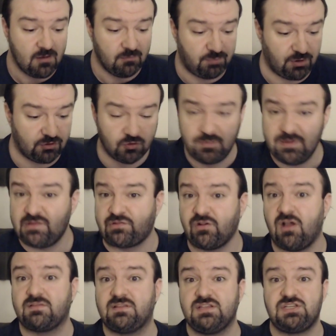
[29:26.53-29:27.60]
But
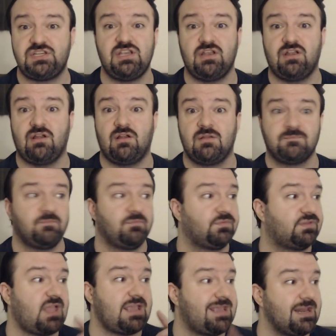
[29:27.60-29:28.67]
Ubisoft this year
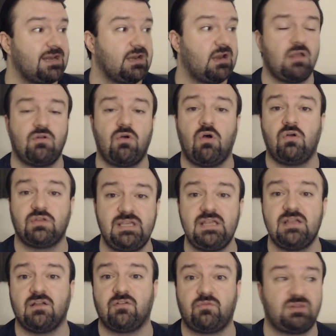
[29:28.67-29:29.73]
they hit it on all
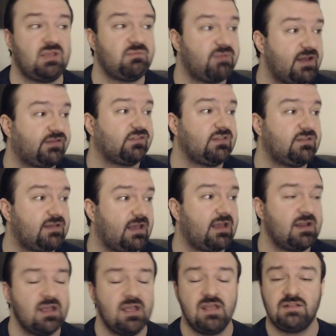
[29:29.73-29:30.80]
gears. What they basically
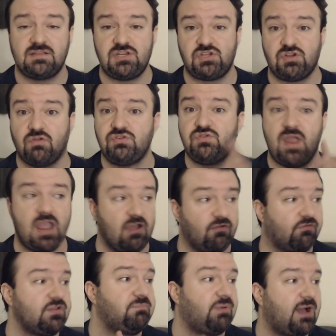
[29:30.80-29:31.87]
did, they showed you
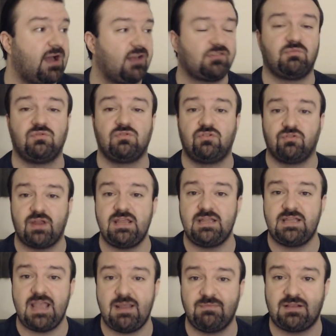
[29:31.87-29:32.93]
every possible great
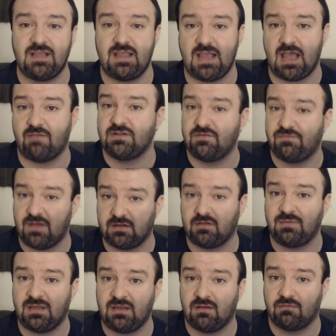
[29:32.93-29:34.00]
game that they have in
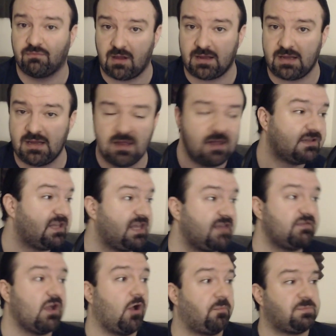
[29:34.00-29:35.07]
development, right? They
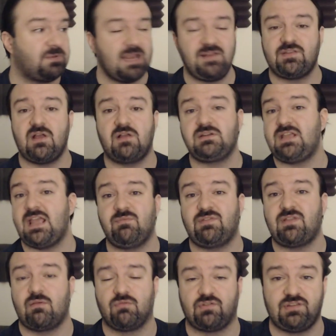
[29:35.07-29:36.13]
gave you updates on games
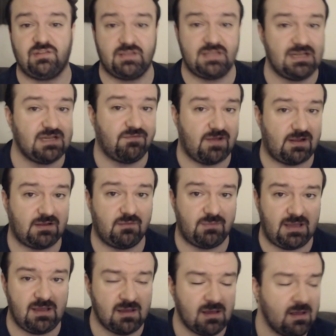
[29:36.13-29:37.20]
that were still in
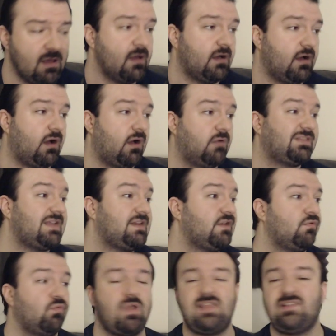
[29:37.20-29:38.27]
development. Uh, they
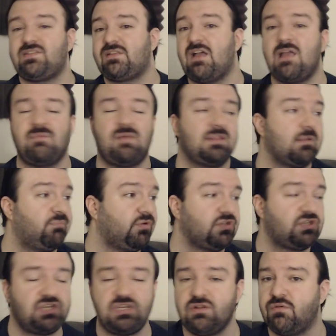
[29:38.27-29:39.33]
didn't waste time on the
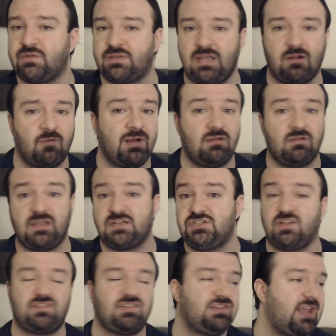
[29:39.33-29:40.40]
bullshit you don't care about, like
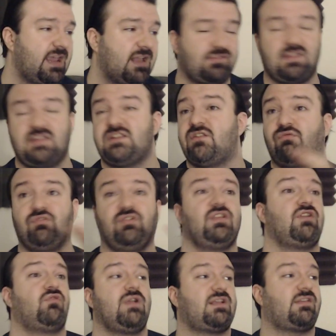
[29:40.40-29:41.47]
Just Dance. They did a really
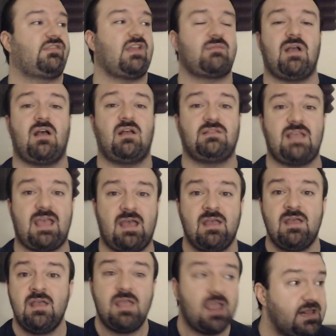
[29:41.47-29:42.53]
quick segment on that.
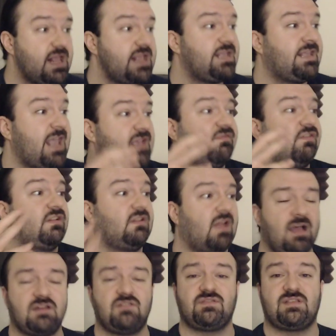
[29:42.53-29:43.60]
And they gave a
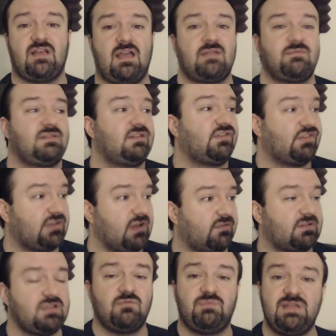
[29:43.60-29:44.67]
lot of time to the stuff
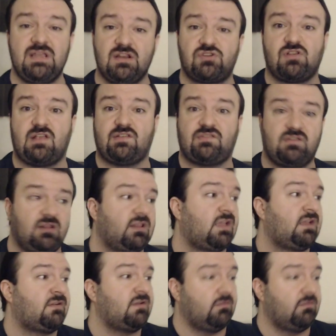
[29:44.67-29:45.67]
that you'd be interested in, like,